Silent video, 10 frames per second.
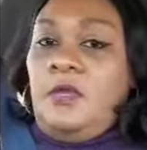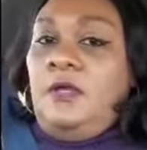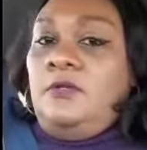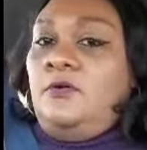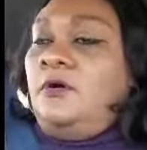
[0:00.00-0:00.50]

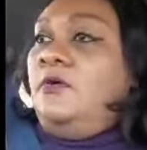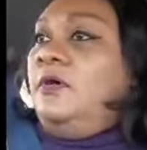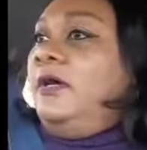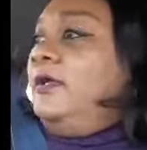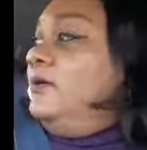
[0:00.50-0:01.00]
I know
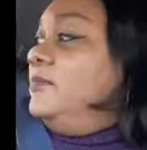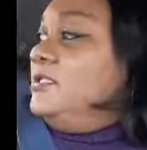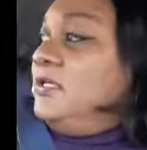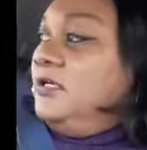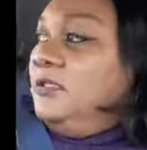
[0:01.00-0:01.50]
I am a
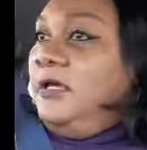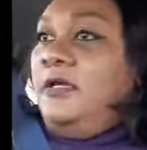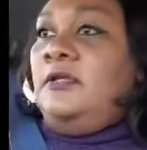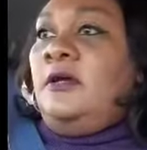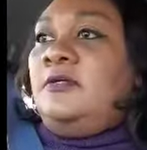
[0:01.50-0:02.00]
day
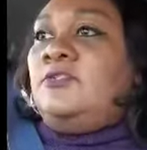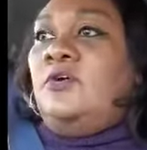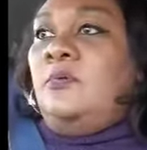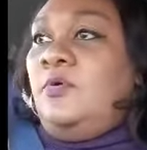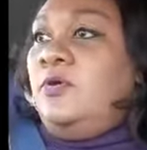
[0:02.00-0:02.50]
late.
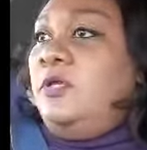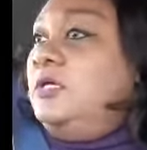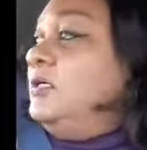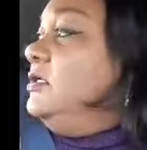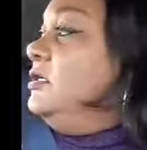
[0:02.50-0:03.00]
October
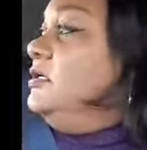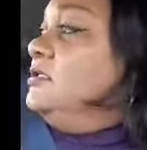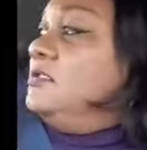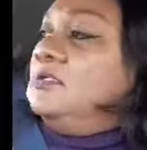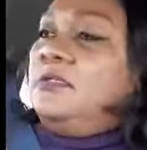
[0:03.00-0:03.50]

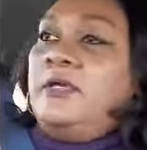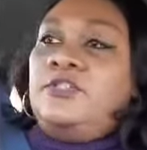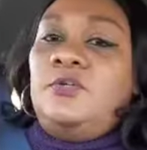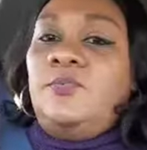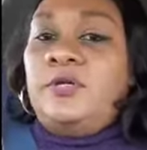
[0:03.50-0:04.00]
is
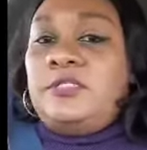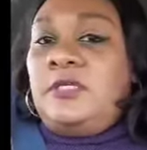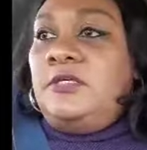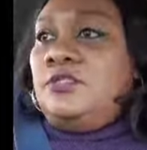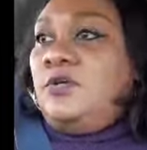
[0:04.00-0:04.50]
National Breast
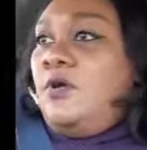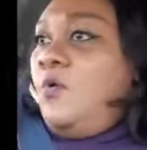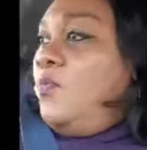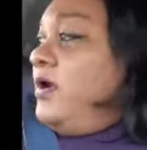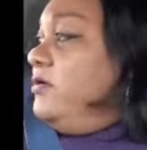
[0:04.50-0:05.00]
Cancer
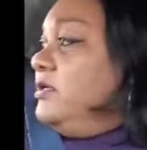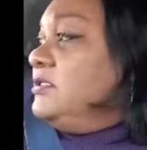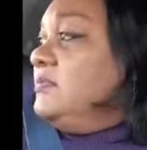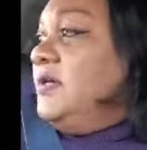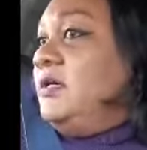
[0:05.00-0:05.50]

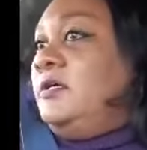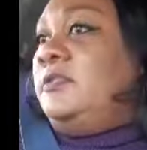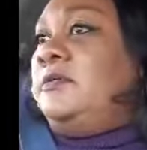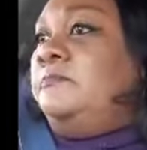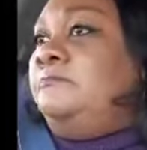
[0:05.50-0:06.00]
Awareness Month.